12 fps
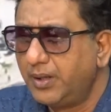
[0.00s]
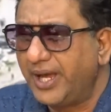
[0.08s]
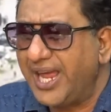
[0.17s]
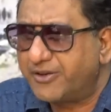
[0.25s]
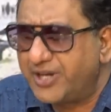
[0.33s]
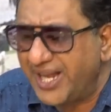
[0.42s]

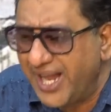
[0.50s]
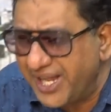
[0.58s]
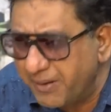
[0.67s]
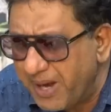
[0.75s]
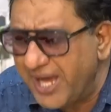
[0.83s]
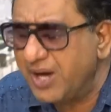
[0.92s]
Adrian
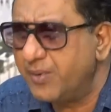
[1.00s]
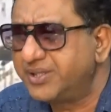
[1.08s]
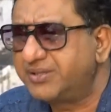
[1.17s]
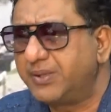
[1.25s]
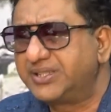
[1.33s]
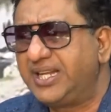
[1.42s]
Anamaya
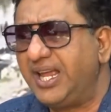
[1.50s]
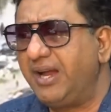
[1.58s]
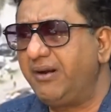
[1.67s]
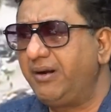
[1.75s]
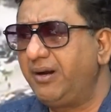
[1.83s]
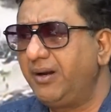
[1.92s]
was
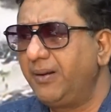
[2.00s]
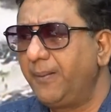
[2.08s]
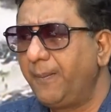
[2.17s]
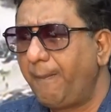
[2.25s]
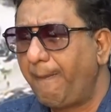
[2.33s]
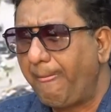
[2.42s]
there.
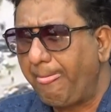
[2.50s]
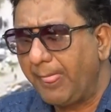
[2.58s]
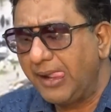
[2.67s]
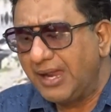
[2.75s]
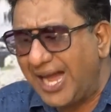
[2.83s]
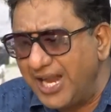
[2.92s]

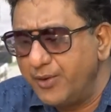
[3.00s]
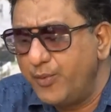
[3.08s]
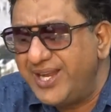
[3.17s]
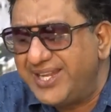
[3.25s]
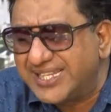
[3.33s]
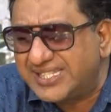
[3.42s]
And
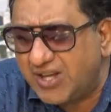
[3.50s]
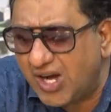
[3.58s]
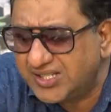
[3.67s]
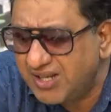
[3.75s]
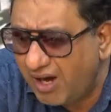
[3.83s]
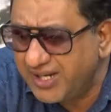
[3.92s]
we
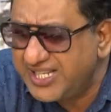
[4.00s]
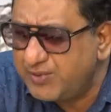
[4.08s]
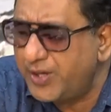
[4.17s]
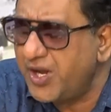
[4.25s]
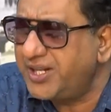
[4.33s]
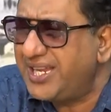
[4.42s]
discussed all these
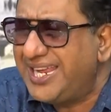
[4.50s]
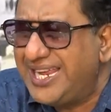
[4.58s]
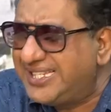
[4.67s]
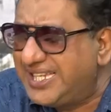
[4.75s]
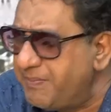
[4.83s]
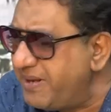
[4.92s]
were not
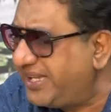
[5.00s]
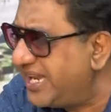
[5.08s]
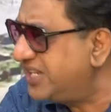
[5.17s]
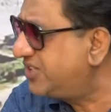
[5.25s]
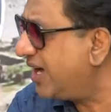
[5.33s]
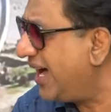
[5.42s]
easy
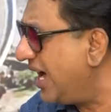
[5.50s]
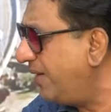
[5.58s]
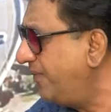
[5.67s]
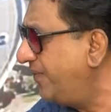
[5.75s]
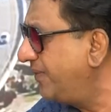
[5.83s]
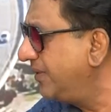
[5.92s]
meetings to
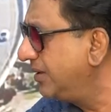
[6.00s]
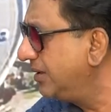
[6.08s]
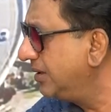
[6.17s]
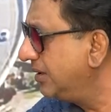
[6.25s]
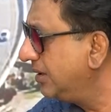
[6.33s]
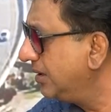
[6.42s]
have.
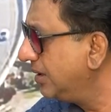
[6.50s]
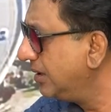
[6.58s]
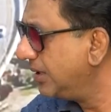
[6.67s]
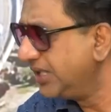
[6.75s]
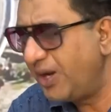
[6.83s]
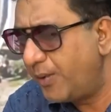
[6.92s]

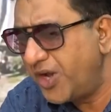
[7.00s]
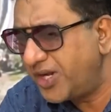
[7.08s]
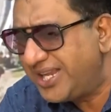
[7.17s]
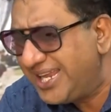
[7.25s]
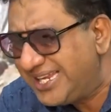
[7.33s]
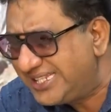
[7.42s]
They were
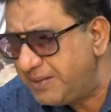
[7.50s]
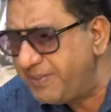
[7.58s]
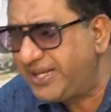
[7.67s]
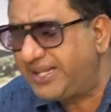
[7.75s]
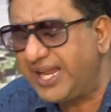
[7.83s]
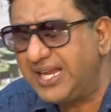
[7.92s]
not easy
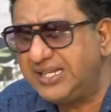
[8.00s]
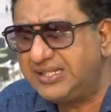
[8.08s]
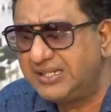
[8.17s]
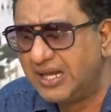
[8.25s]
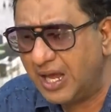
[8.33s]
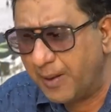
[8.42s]

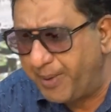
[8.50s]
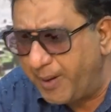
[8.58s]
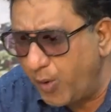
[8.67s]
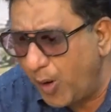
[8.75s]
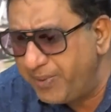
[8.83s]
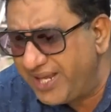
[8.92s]
meetings.
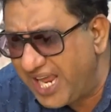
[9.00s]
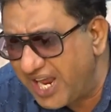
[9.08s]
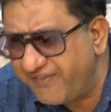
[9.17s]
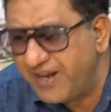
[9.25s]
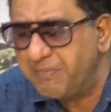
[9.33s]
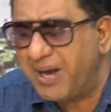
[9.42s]
People were
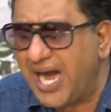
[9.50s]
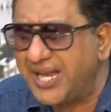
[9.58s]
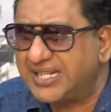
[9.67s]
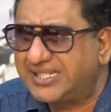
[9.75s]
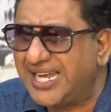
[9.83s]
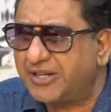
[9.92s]
behaving bad,
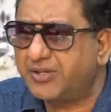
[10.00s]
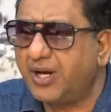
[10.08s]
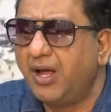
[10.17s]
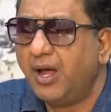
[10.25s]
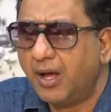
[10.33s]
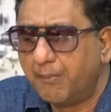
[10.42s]

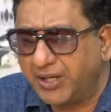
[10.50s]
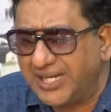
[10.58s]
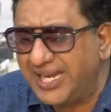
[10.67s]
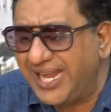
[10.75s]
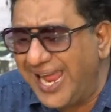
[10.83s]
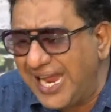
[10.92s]
etc. But
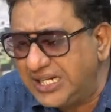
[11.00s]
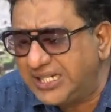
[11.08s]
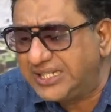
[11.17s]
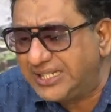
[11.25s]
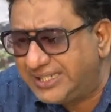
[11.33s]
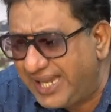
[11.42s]
at the end
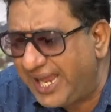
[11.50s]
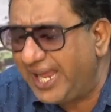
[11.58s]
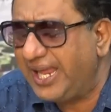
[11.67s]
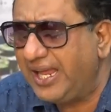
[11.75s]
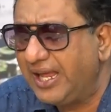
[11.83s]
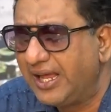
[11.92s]
of the
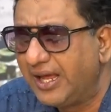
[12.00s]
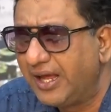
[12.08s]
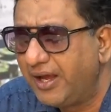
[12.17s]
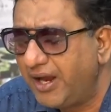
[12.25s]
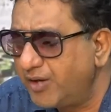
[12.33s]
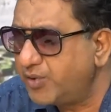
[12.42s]
day,
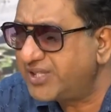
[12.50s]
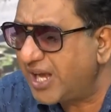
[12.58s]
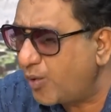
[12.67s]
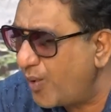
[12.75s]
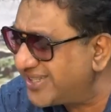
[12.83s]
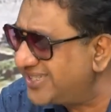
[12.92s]
it was a
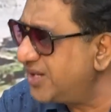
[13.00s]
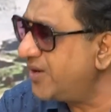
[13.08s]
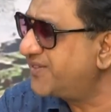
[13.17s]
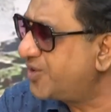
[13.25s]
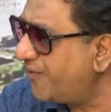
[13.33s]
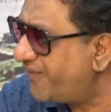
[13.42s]
question
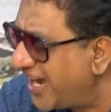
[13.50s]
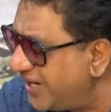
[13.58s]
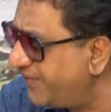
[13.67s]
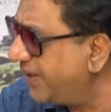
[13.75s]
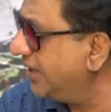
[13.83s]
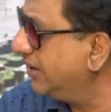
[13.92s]
of
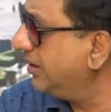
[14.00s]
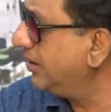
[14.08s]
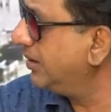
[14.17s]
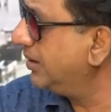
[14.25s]
survival.